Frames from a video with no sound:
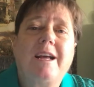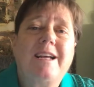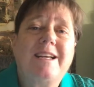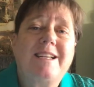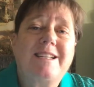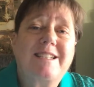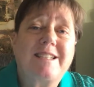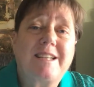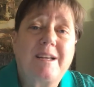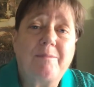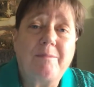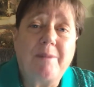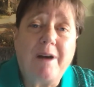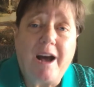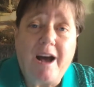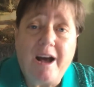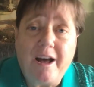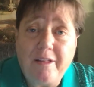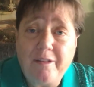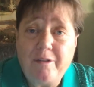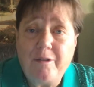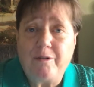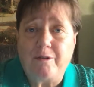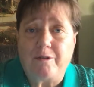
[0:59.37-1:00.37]
some
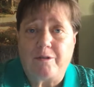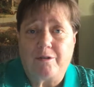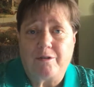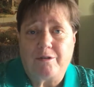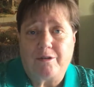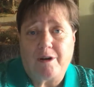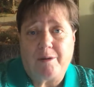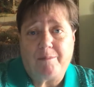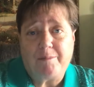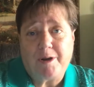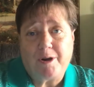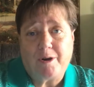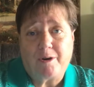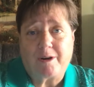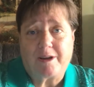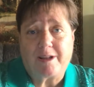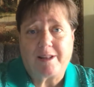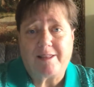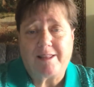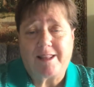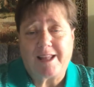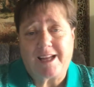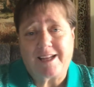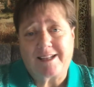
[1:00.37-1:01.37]
other
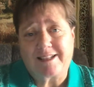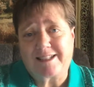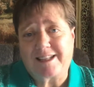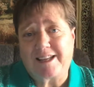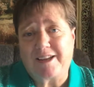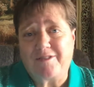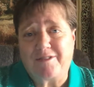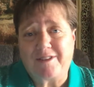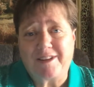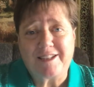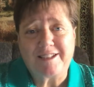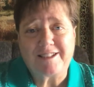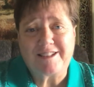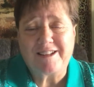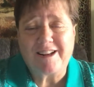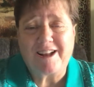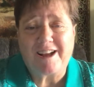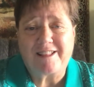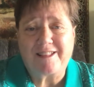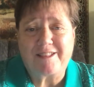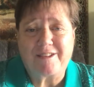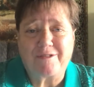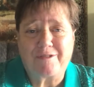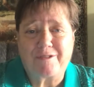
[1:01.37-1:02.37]
American Thanksgivings,
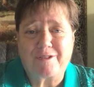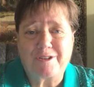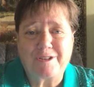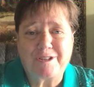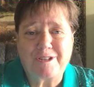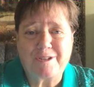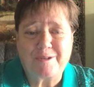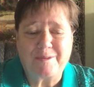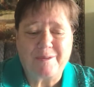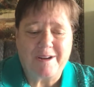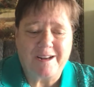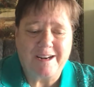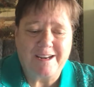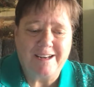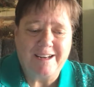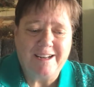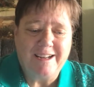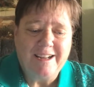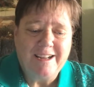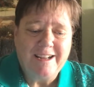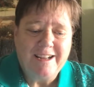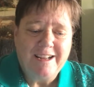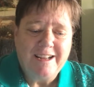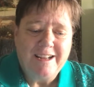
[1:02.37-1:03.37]
not the first one.
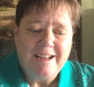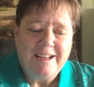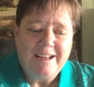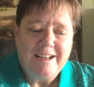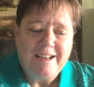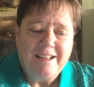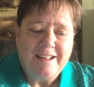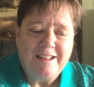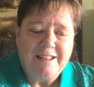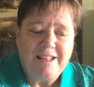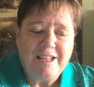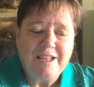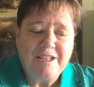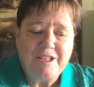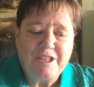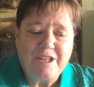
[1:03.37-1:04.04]
This